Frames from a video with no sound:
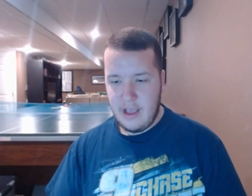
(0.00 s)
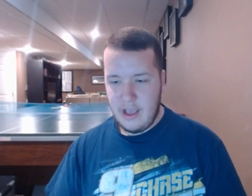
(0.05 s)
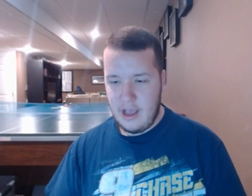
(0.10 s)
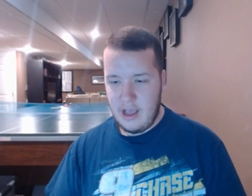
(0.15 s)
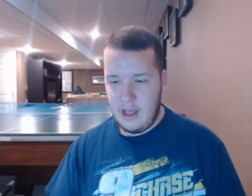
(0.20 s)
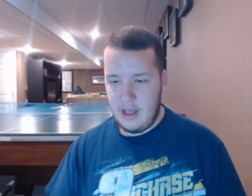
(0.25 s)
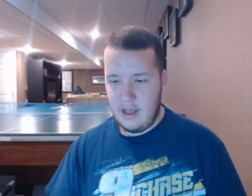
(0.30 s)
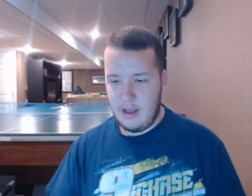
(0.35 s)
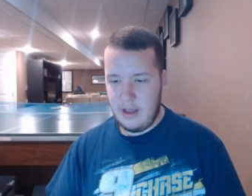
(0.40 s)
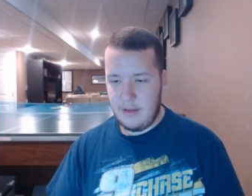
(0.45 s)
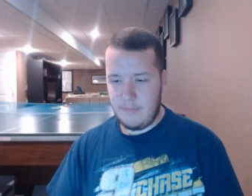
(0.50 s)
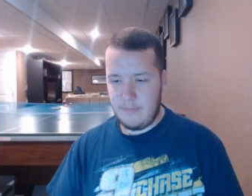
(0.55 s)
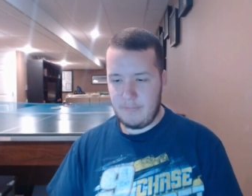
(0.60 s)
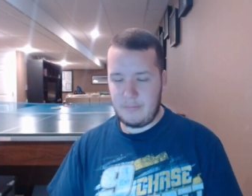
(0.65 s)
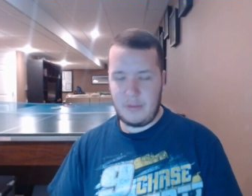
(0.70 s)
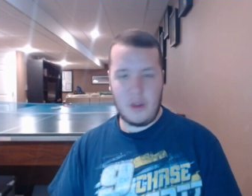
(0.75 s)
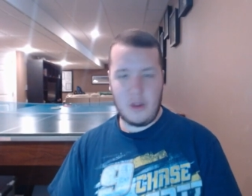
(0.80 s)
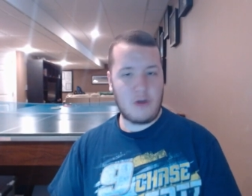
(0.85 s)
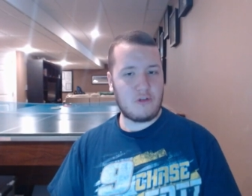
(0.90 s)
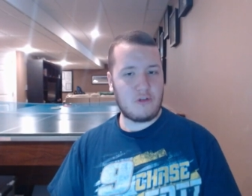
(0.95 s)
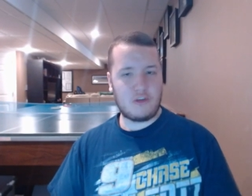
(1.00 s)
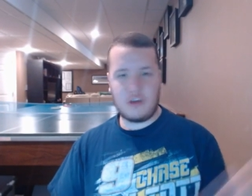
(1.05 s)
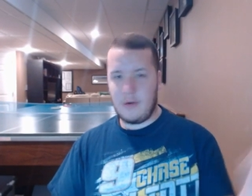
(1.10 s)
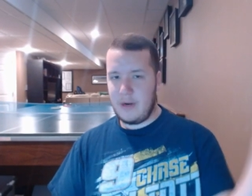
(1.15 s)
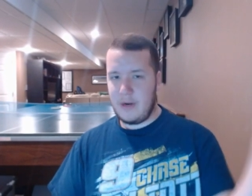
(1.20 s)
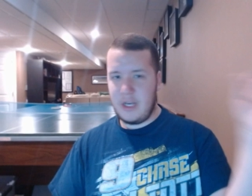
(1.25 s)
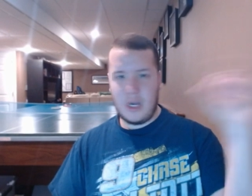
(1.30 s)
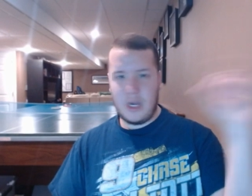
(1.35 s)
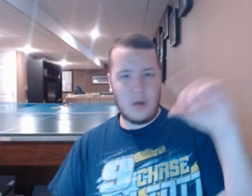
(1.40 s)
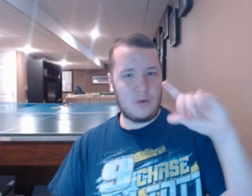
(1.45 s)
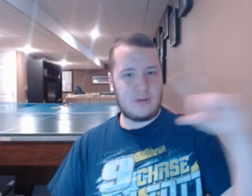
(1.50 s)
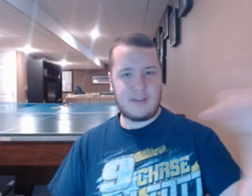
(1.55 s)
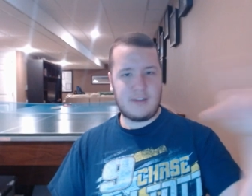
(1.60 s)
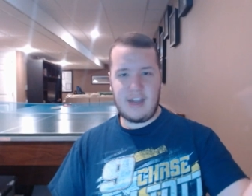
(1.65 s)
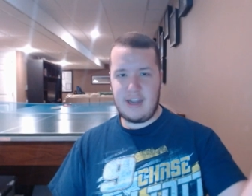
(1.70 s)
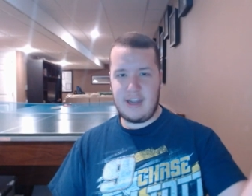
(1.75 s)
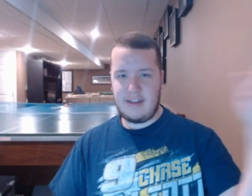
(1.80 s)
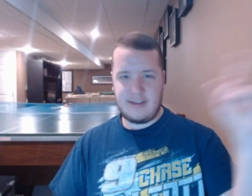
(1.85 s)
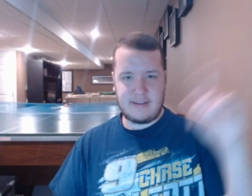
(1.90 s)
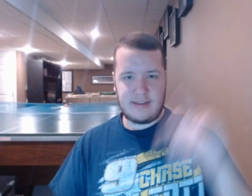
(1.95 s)
um no showing no
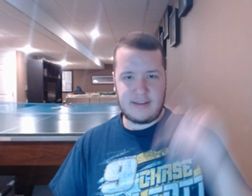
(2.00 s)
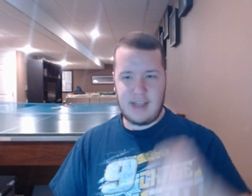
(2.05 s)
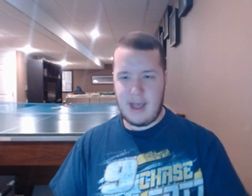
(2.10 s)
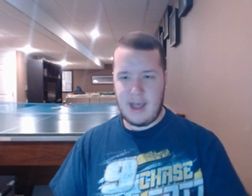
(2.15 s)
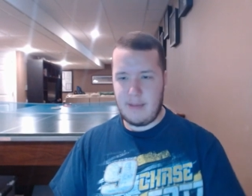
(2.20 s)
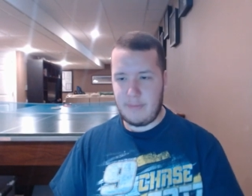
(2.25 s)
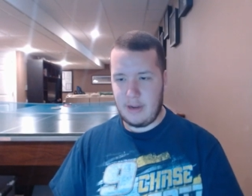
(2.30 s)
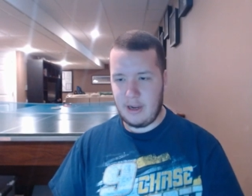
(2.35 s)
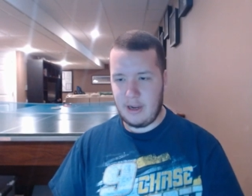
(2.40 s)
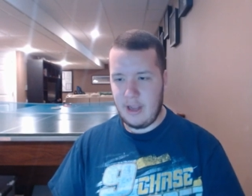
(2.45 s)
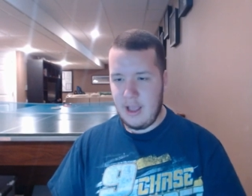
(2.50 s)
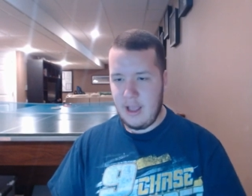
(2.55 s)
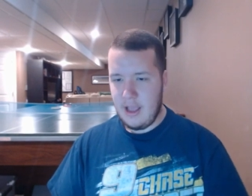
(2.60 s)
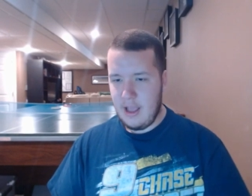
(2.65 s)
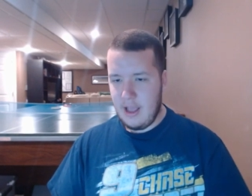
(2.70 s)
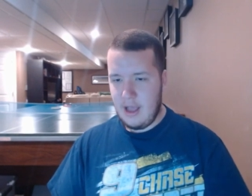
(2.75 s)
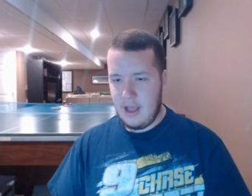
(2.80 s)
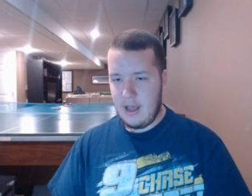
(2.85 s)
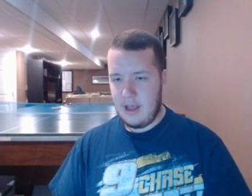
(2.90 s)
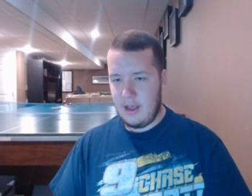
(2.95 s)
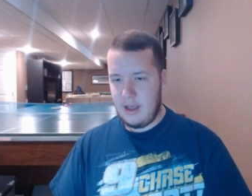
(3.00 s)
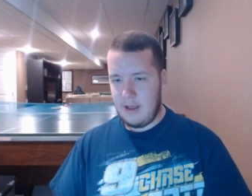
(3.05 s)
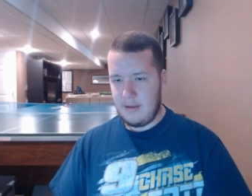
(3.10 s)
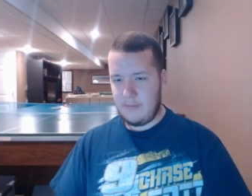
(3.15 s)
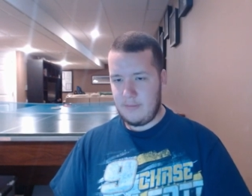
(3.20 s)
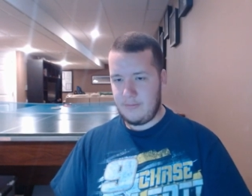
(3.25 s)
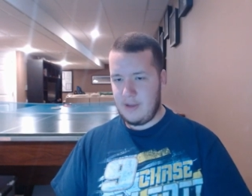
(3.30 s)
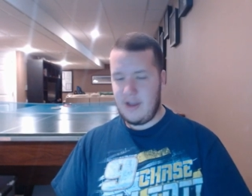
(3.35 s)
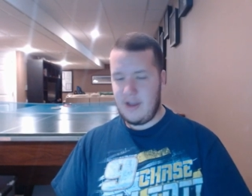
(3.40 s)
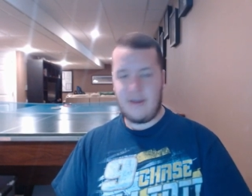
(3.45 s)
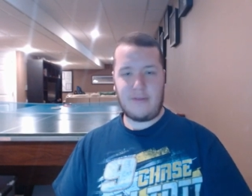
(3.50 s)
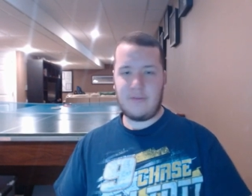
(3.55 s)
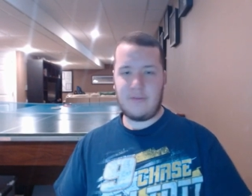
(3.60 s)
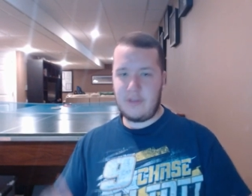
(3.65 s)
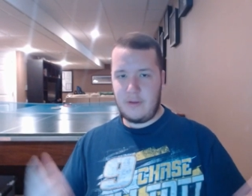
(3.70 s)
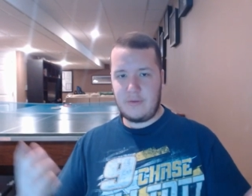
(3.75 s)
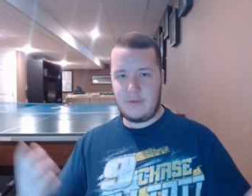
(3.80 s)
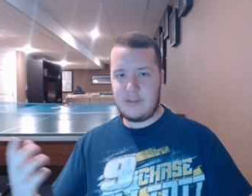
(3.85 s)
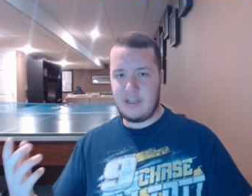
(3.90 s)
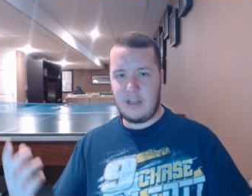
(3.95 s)
signs of stopping um i
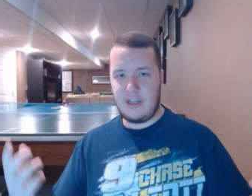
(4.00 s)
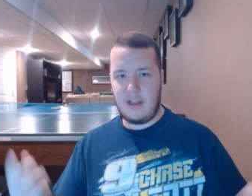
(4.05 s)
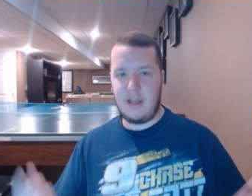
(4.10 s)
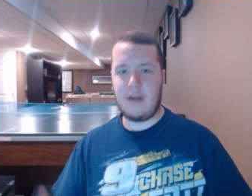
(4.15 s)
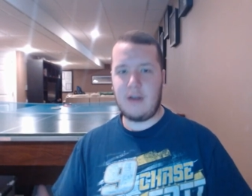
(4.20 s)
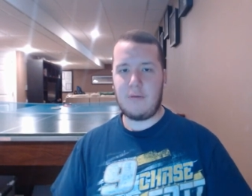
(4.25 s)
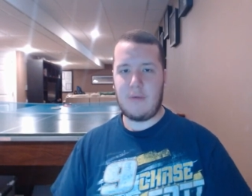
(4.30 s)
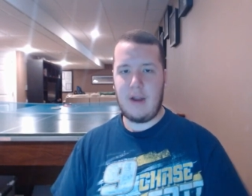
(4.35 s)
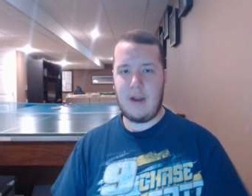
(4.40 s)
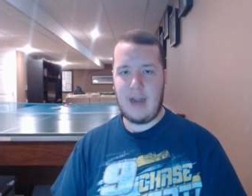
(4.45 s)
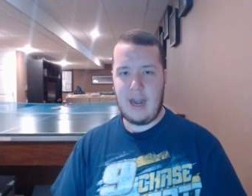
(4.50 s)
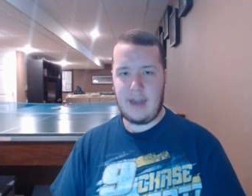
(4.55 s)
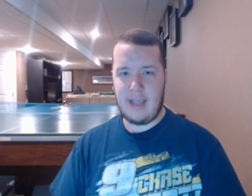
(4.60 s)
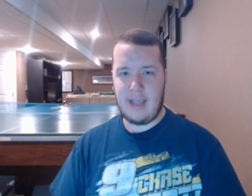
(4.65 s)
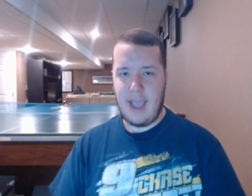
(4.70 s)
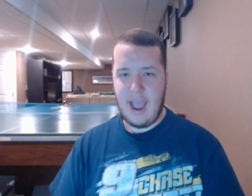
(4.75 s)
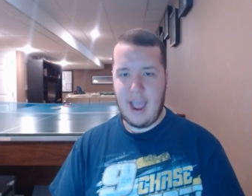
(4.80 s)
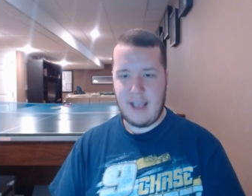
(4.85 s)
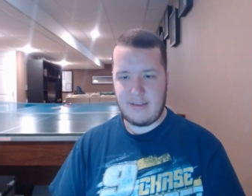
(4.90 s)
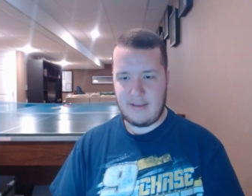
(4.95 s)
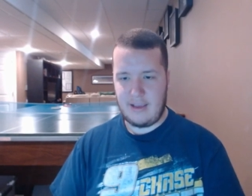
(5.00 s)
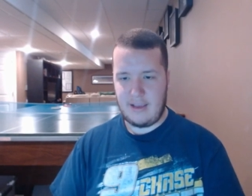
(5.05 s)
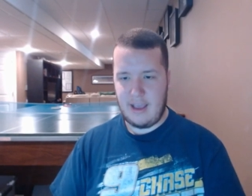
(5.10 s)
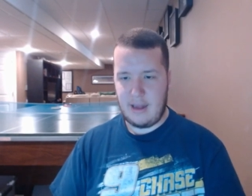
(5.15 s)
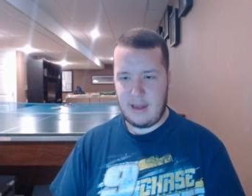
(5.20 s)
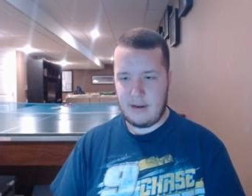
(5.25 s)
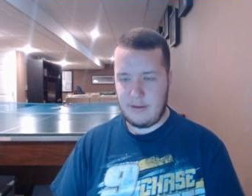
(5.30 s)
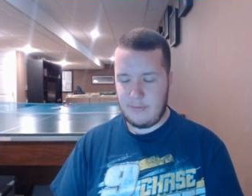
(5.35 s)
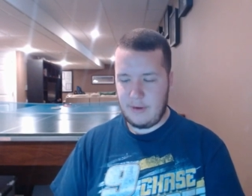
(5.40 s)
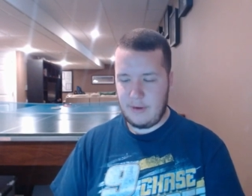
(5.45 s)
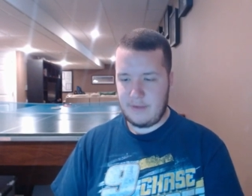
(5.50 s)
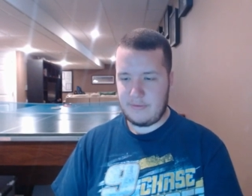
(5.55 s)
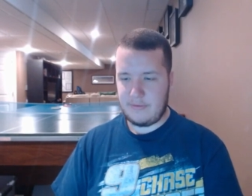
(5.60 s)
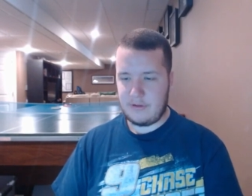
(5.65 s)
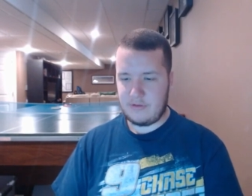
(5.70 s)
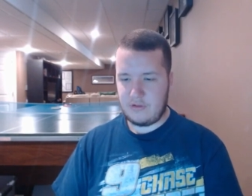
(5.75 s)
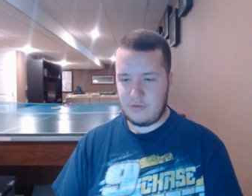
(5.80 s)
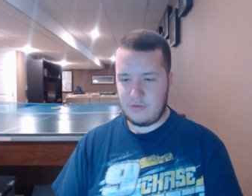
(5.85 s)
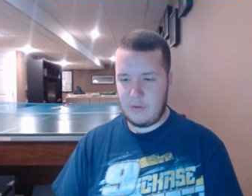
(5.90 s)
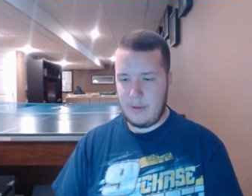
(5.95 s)
obviously wasn't gonna let her run out of gas again and then we'd have
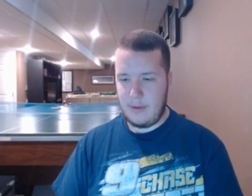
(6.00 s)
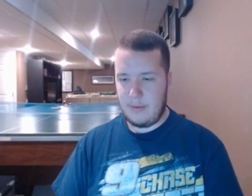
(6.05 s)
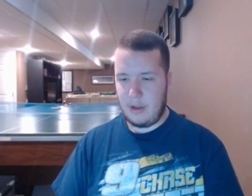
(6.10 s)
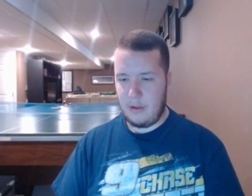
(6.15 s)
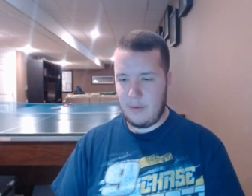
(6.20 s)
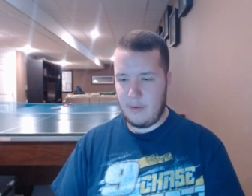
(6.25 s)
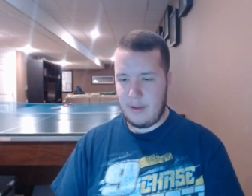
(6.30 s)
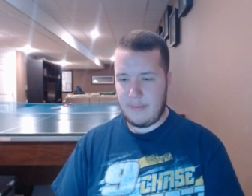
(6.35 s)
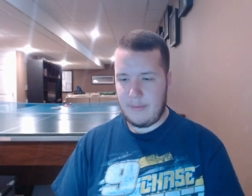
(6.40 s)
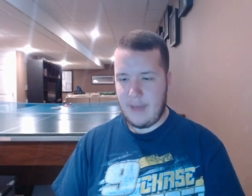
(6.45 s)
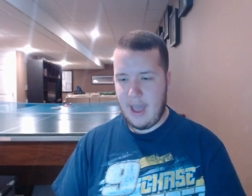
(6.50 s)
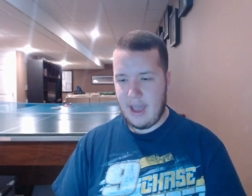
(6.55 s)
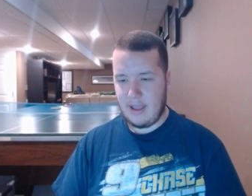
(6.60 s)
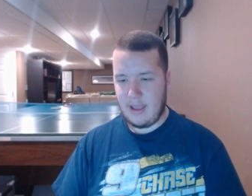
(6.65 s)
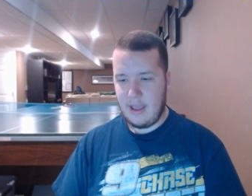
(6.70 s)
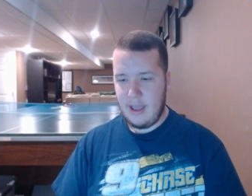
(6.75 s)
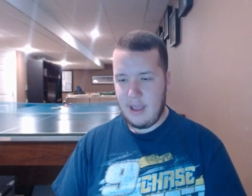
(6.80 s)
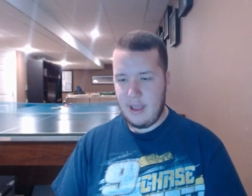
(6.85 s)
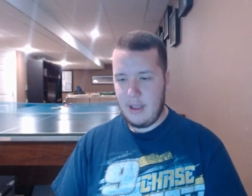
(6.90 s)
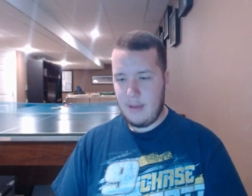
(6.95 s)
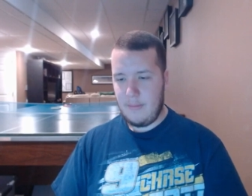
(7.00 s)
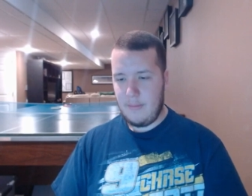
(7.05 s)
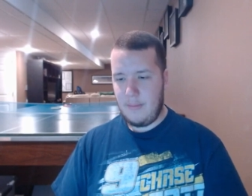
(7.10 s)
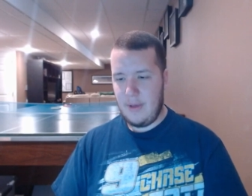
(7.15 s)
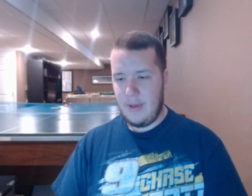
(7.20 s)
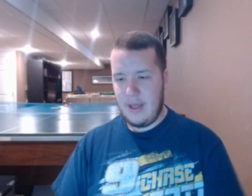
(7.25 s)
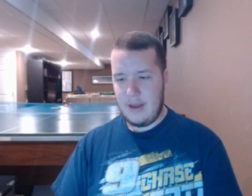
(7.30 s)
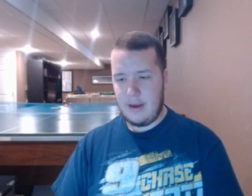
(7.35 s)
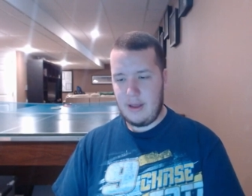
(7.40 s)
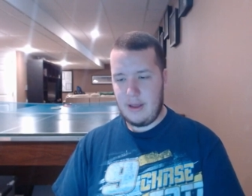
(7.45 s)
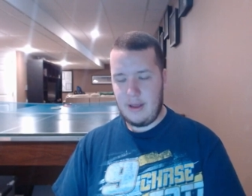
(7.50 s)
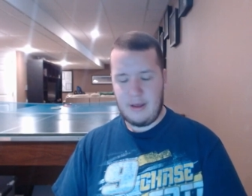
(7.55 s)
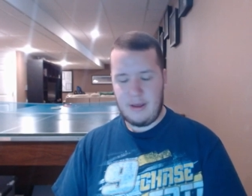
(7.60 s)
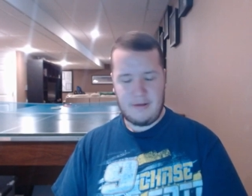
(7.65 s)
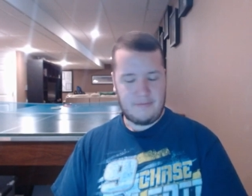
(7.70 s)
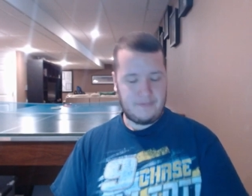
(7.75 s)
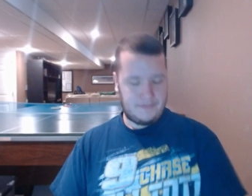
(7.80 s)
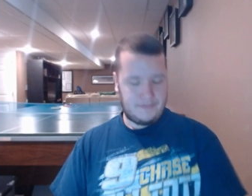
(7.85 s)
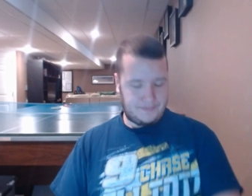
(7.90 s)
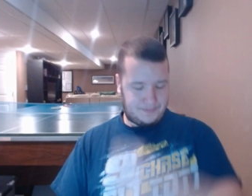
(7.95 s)
to swim all the way back but
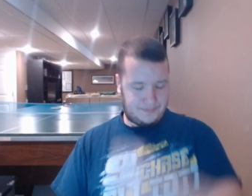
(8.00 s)
um